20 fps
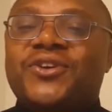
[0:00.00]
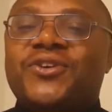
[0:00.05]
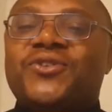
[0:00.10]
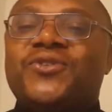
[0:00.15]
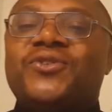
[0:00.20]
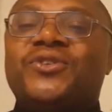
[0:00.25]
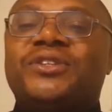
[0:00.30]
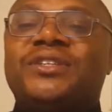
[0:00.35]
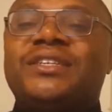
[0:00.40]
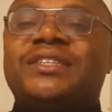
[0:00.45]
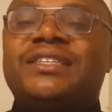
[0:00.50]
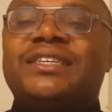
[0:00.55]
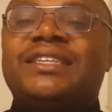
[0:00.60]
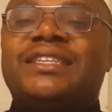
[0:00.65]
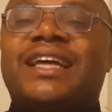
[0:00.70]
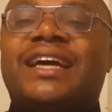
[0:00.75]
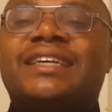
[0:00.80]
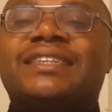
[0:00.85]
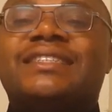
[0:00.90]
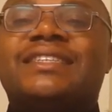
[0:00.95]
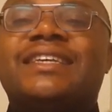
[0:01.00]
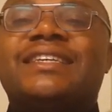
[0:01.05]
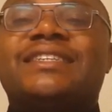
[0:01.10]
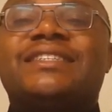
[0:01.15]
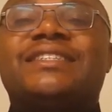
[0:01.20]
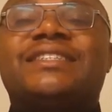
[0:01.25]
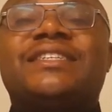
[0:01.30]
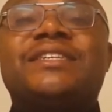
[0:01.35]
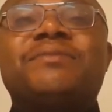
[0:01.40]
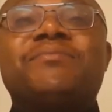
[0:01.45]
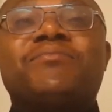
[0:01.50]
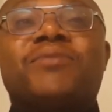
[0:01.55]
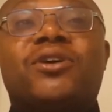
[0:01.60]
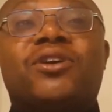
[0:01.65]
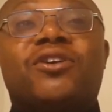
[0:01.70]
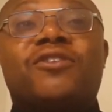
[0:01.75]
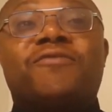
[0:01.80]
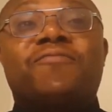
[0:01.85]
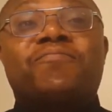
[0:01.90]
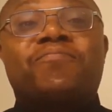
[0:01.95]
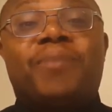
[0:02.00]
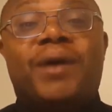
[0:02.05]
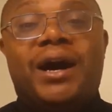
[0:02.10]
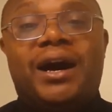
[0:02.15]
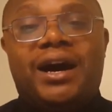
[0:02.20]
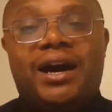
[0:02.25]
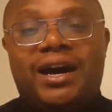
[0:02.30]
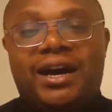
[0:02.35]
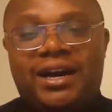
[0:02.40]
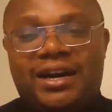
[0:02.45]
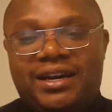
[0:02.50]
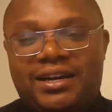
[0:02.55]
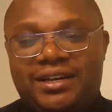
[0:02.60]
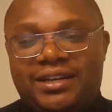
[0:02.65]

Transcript: uses it as the symbol of power.